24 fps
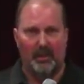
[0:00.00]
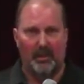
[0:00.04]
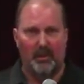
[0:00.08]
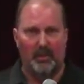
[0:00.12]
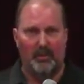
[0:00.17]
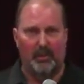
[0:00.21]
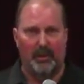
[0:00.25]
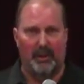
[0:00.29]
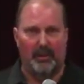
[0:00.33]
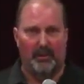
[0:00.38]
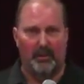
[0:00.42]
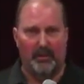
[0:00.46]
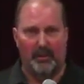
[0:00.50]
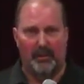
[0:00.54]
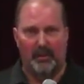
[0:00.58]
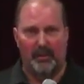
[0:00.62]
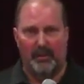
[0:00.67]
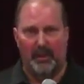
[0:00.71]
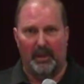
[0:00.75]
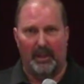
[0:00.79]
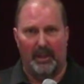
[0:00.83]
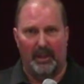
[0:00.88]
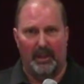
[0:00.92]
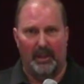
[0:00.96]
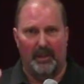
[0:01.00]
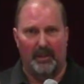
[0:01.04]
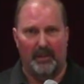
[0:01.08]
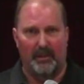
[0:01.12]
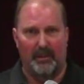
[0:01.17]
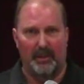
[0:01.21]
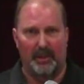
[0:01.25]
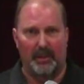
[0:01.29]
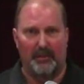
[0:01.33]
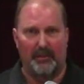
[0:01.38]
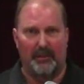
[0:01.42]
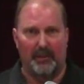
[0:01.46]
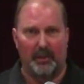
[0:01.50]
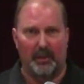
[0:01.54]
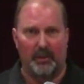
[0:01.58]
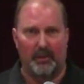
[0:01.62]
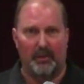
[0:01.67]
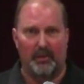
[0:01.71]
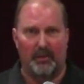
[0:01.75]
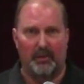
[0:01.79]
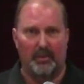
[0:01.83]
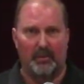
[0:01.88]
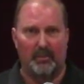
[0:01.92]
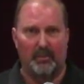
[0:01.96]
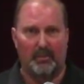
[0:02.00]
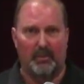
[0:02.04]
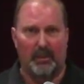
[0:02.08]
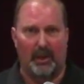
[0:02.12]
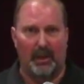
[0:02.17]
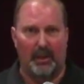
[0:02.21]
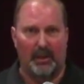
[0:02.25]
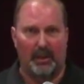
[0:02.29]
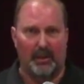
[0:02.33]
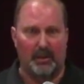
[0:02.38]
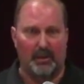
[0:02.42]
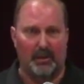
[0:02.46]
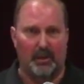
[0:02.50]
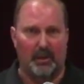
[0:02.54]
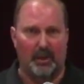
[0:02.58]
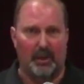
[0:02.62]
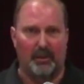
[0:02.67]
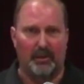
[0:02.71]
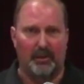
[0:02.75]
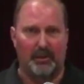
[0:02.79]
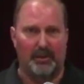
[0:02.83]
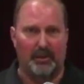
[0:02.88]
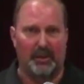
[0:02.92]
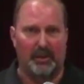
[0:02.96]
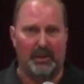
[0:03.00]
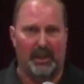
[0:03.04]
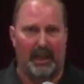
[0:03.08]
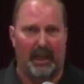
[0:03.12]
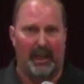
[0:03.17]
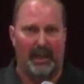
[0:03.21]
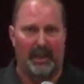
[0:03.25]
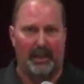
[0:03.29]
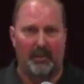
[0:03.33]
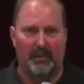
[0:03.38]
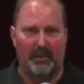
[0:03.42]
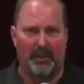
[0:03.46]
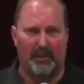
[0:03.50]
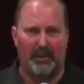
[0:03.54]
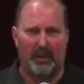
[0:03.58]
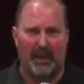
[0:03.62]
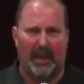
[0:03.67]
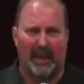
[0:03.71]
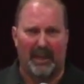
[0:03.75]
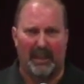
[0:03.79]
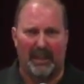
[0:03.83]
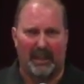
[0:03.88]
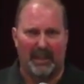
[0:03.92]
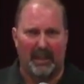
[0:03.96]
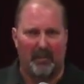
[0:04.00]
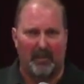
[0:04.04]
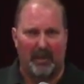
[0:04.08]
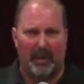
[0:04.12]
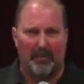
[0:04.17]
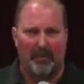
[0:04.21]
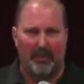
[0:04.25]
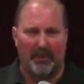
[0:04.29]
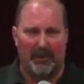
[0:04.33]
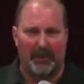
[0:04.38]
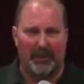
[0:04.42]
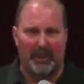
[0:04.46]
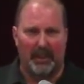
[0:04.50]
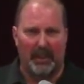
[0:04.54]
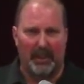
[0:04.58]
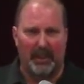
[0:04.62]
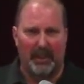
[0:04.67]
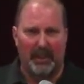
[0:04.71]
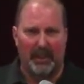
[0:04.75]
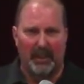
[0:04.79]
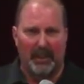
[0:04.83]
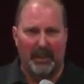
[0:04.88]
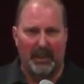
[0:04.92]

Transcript: with uh, Litchfield Park Historical Society with trying to come up with a